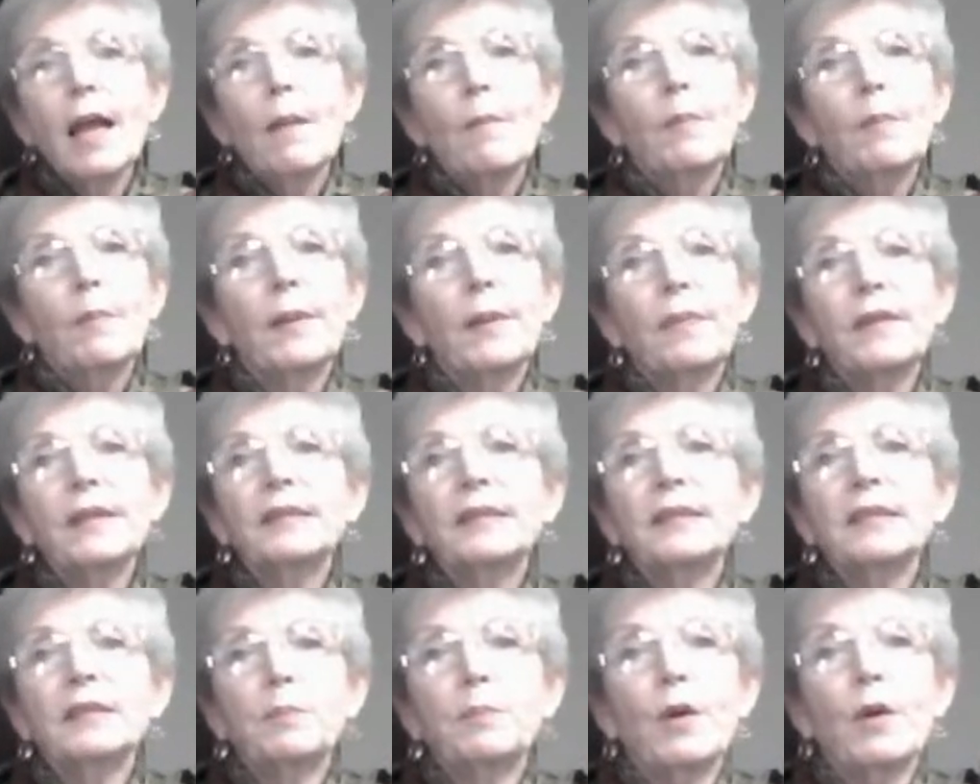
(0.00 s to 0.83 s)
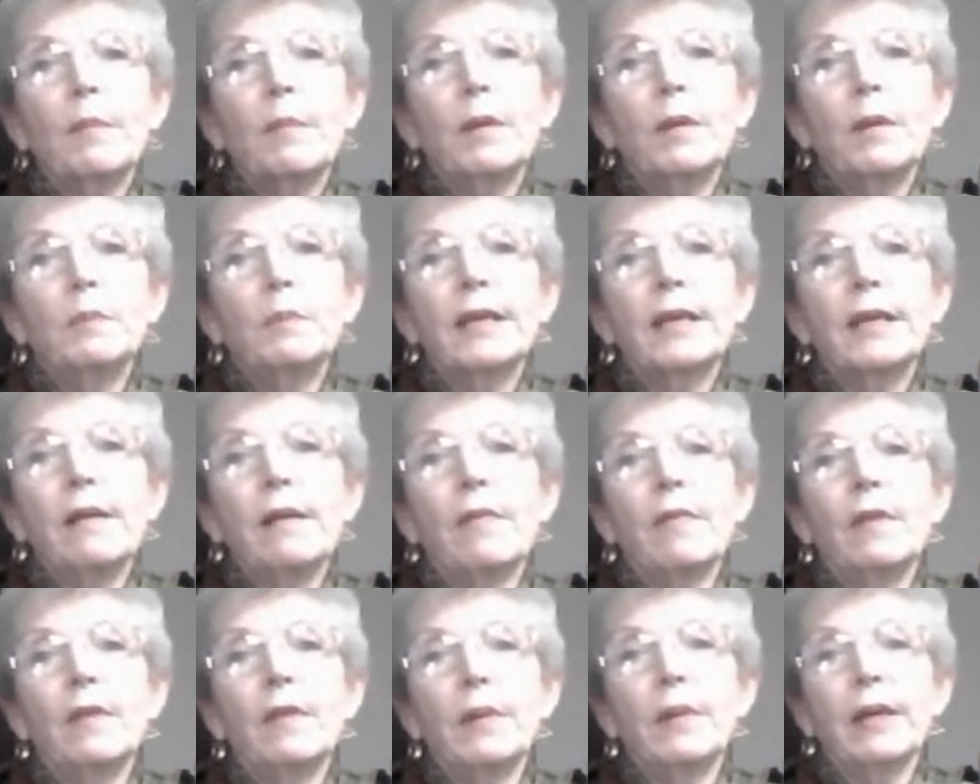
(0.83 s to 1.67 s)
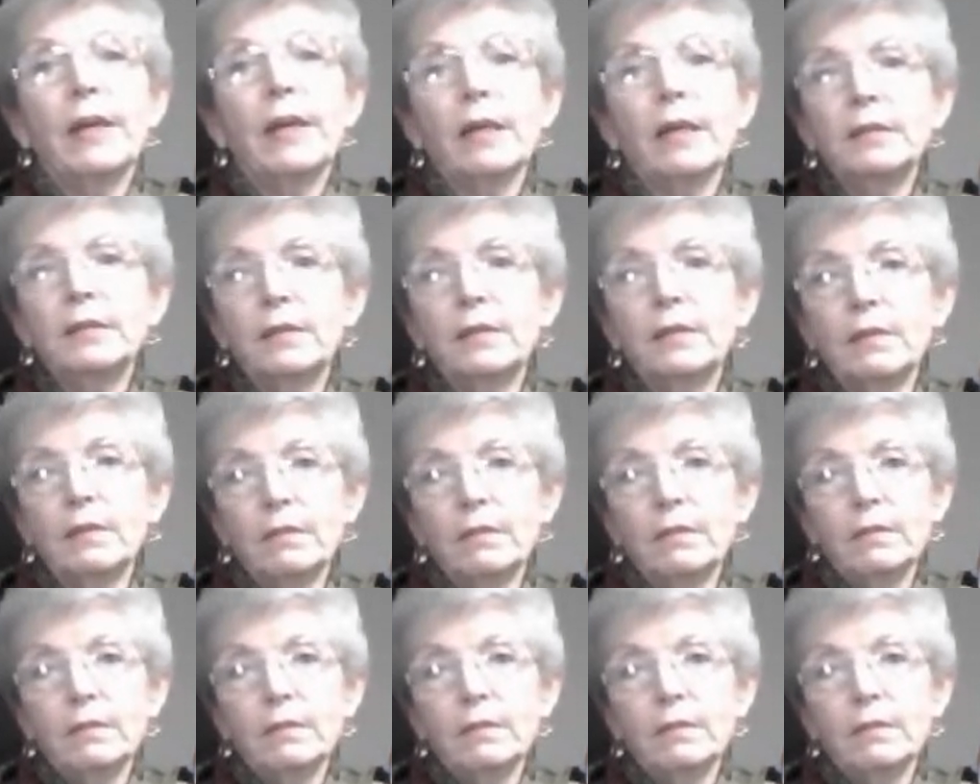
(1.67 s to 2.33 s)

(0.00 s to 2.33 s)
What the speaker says: But this is probably the biggest